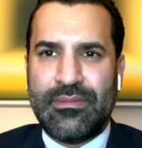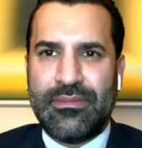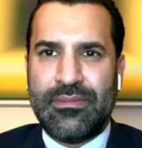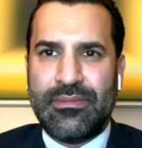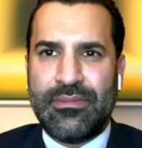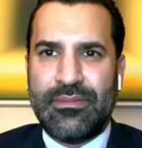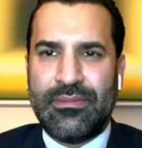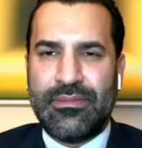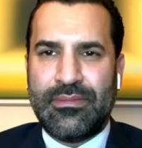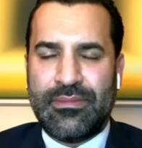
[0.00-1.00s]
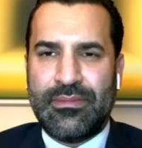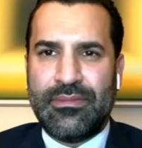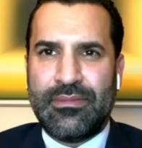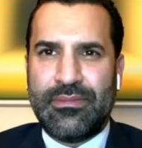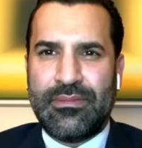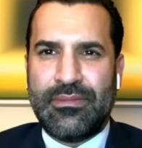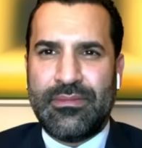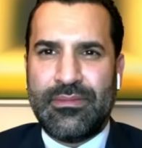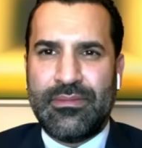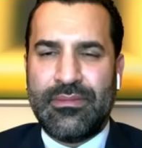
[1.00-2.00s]

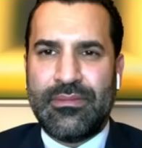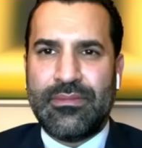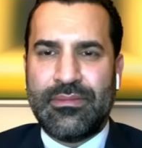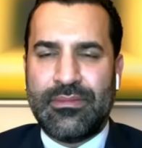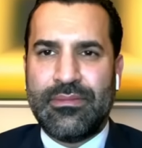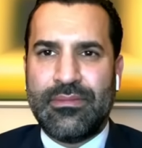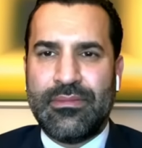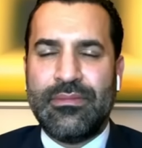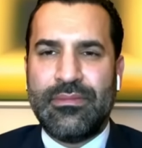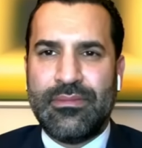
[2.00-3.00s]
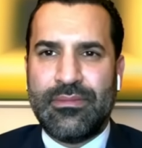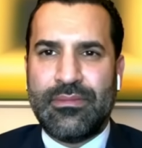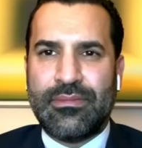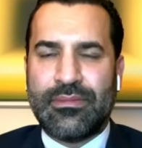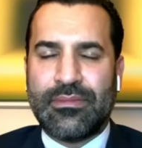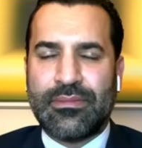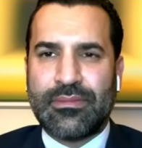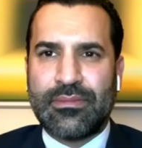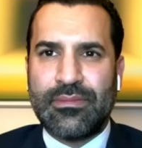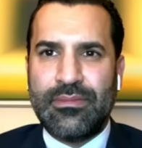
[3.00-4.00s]

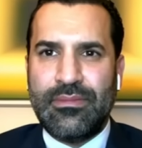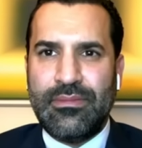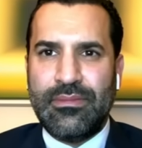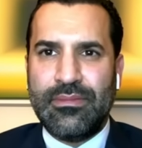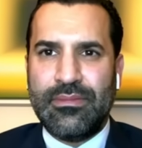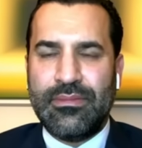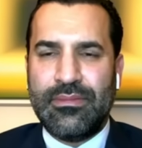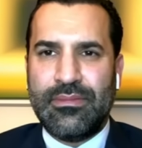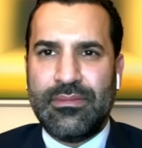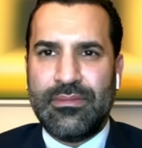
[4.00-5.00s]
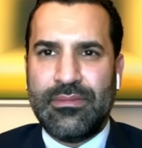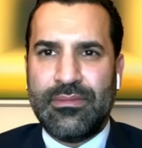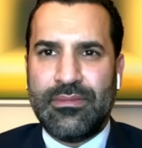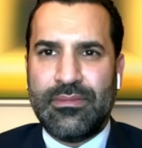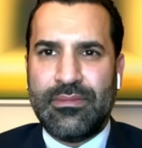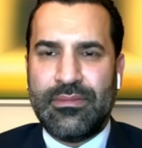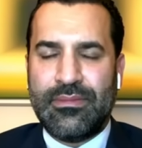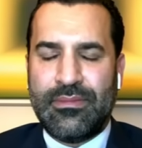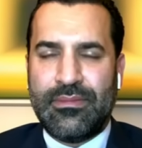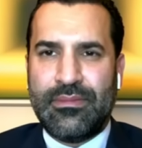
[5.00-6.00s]

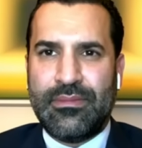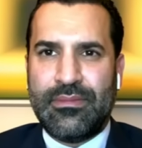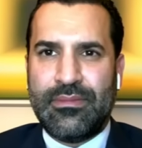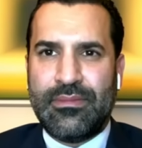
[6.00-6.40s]
(silent)